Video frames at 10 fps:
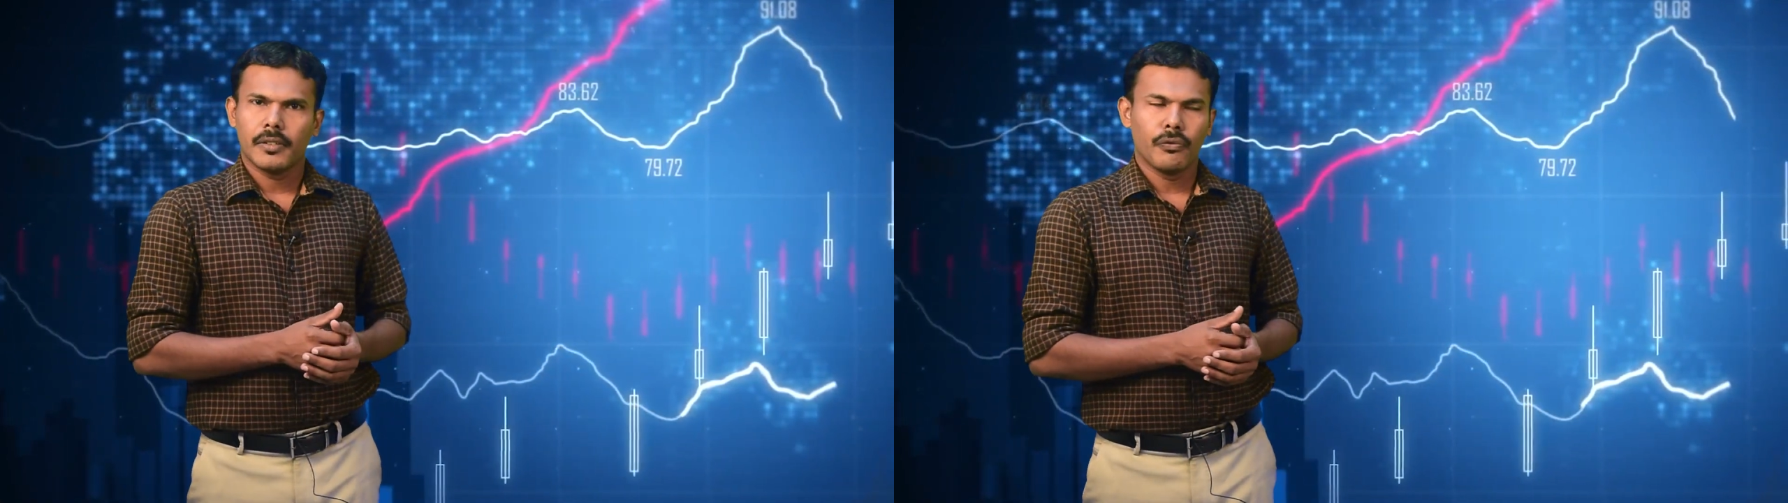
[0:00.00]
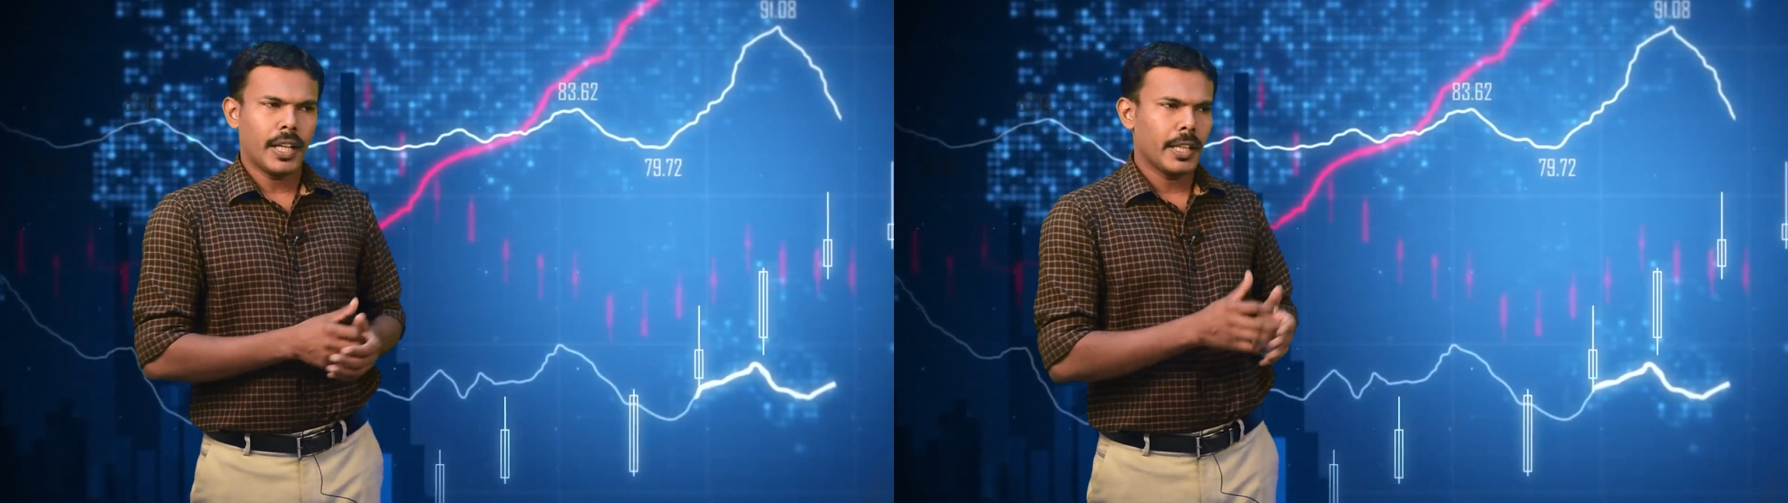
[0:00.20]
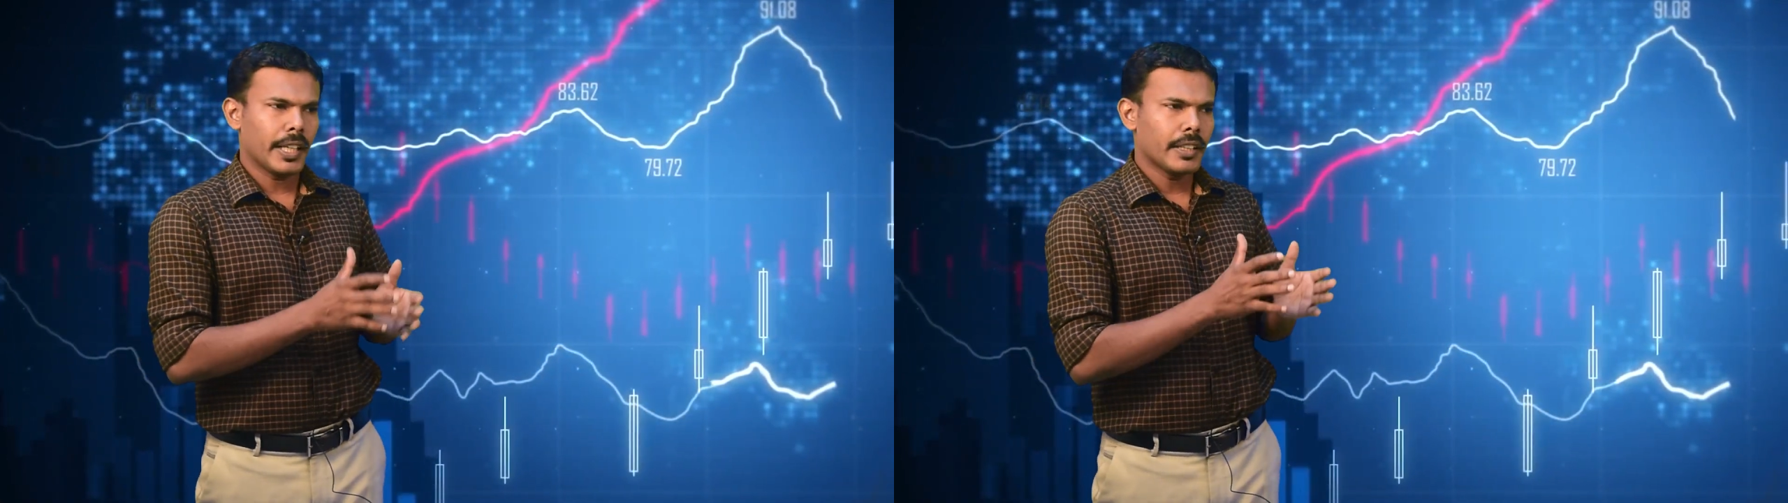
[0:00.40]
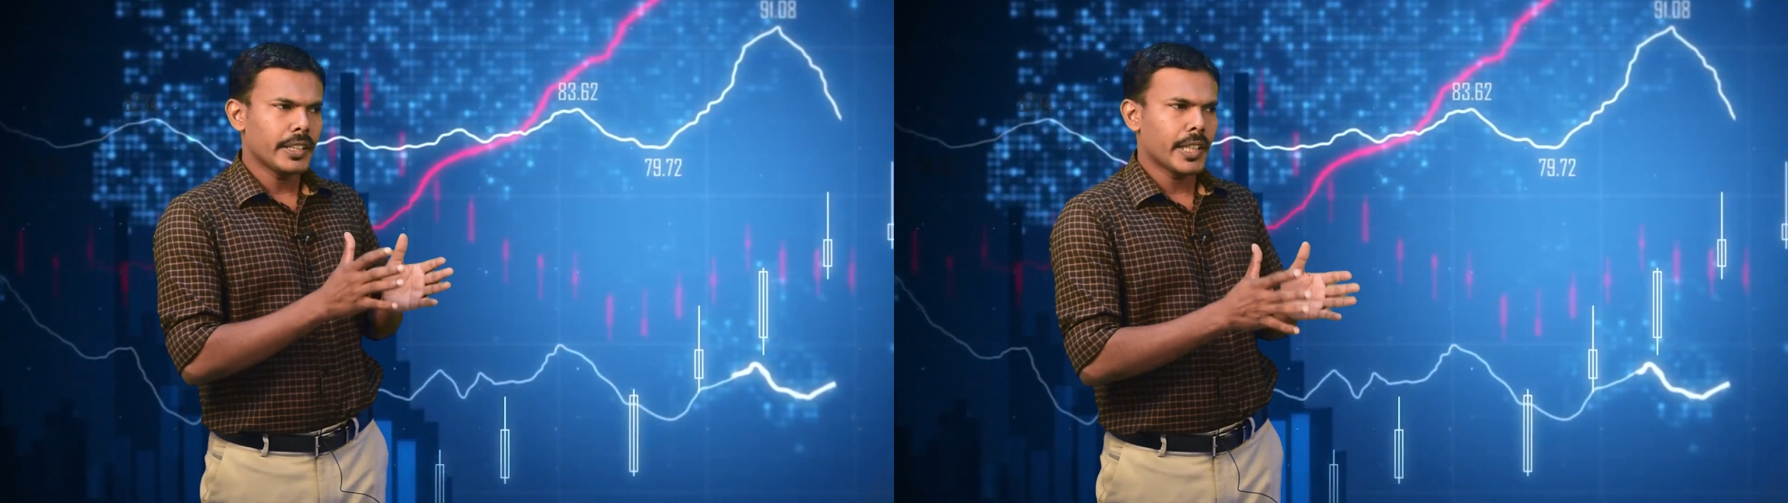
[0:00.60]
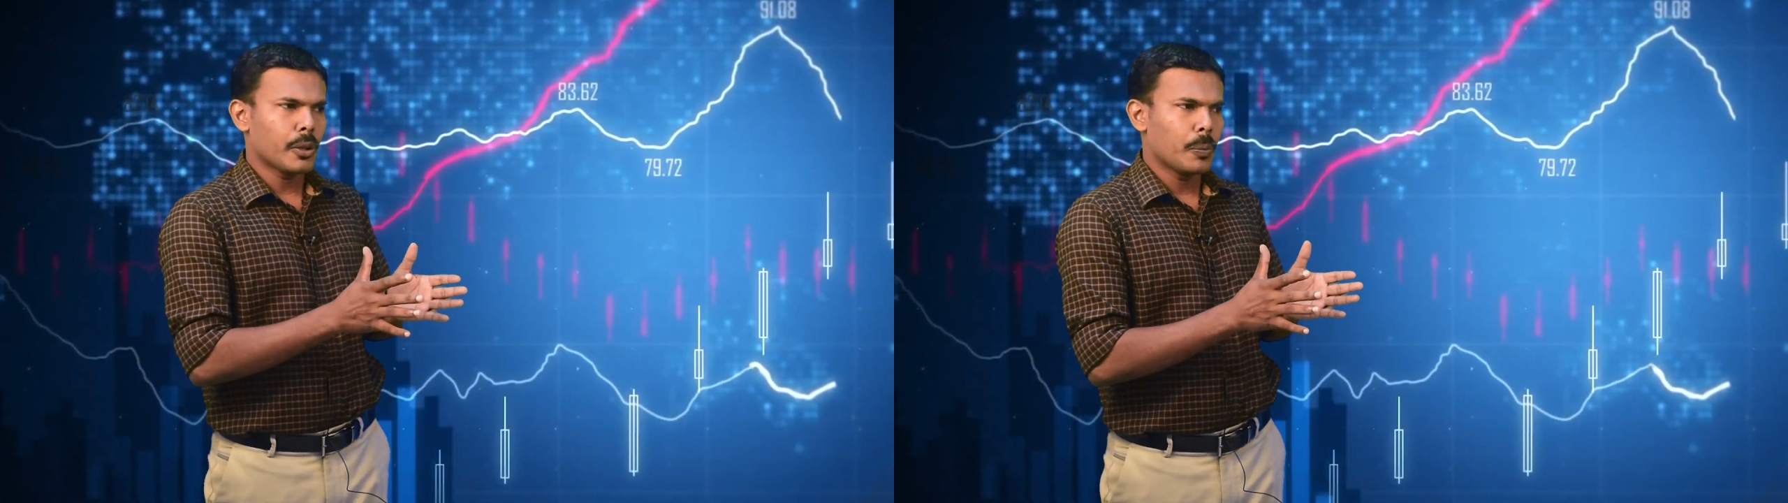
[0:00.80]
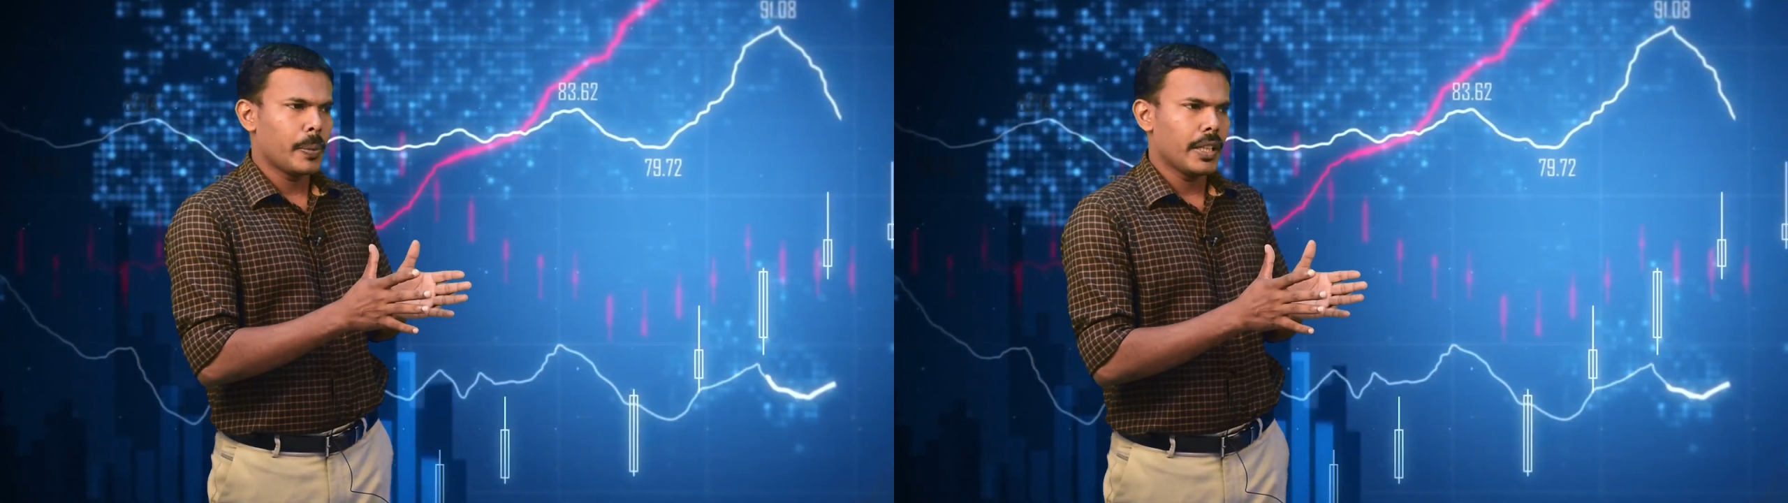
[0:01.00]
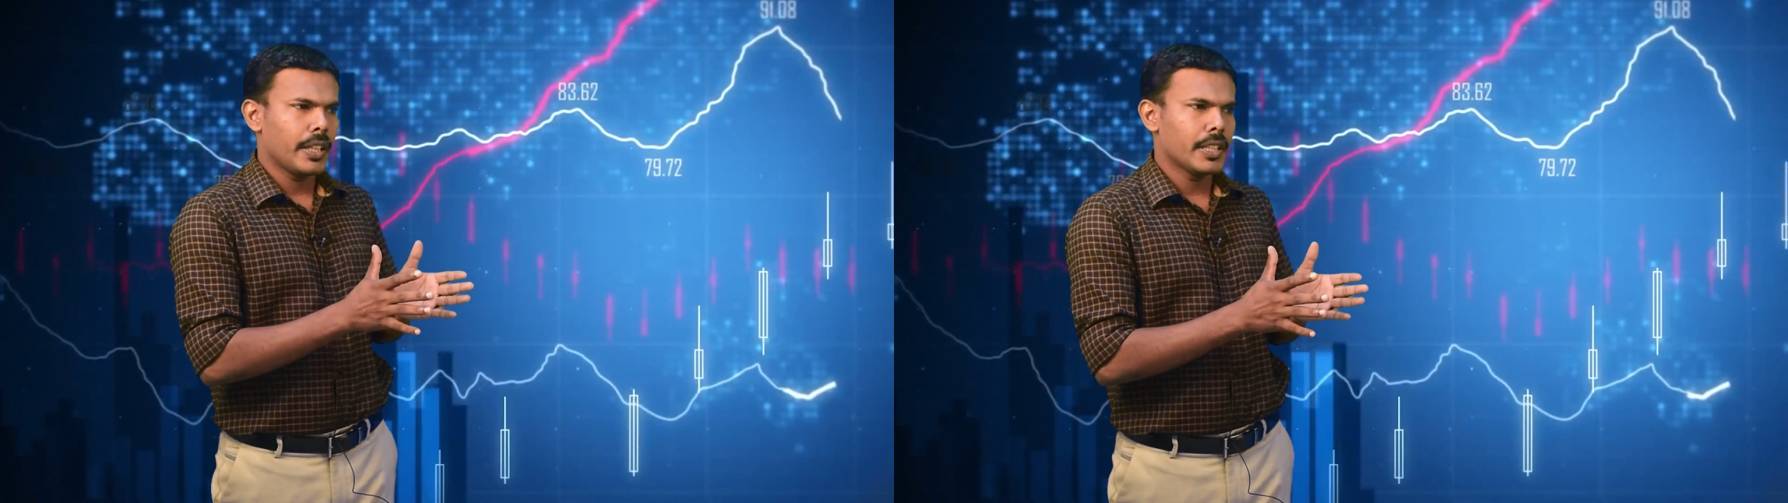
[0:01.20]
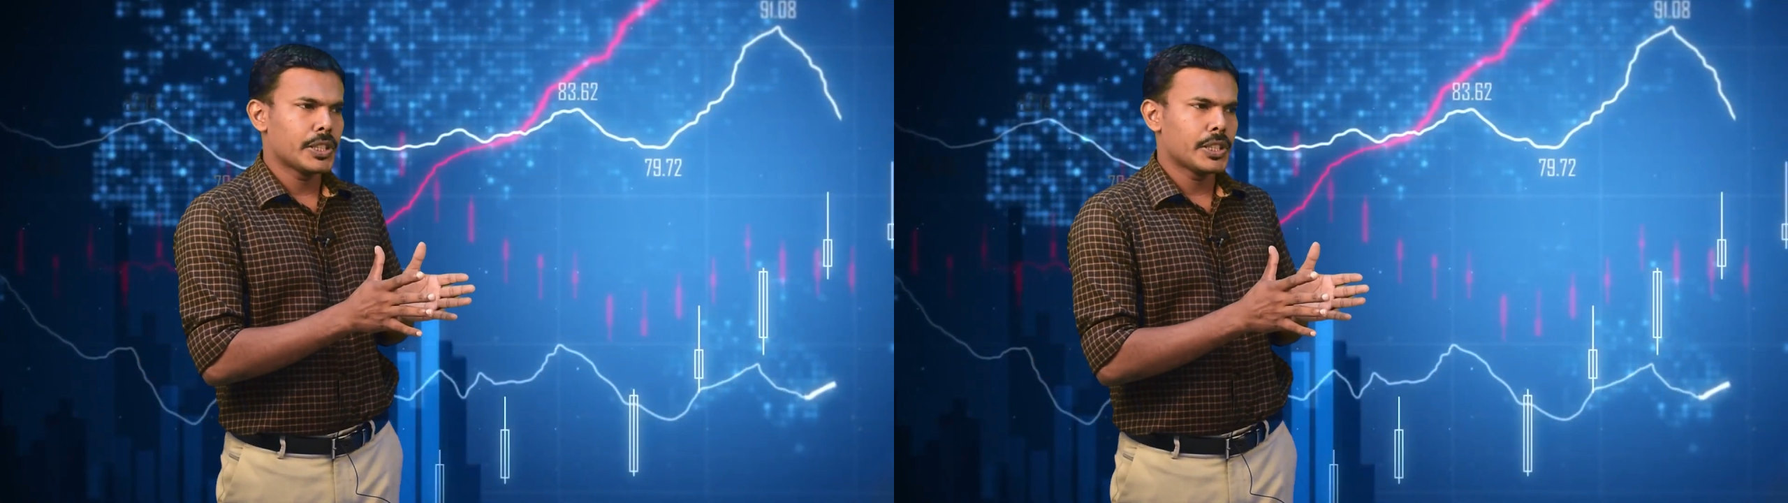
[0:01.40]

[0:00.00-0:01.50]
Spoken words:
When Indian rupee